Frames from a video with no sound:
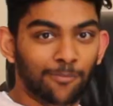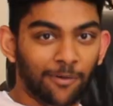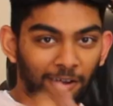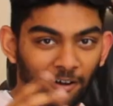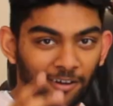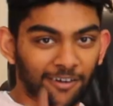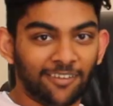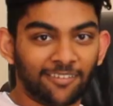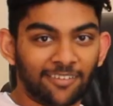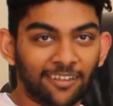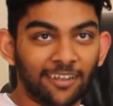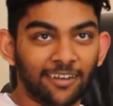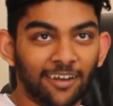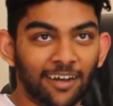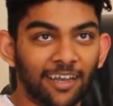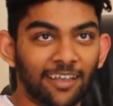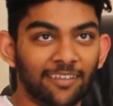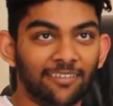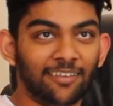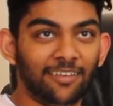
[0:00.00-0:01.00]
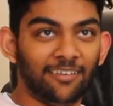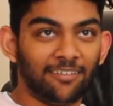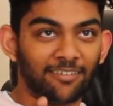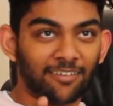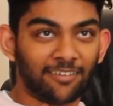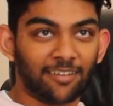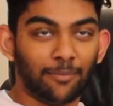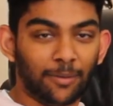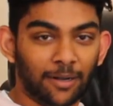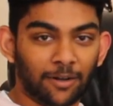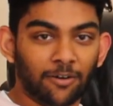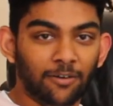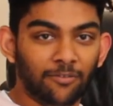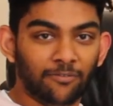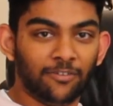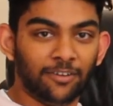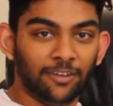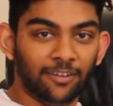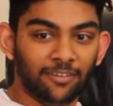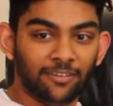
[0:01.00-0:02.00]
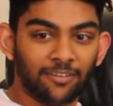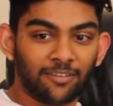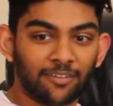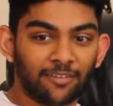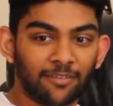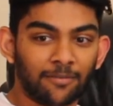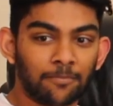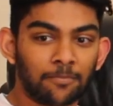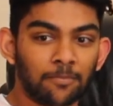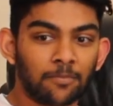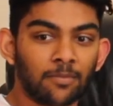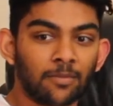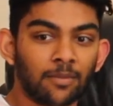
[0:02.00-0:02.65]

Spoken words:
but honestly guys, it's just about confidence.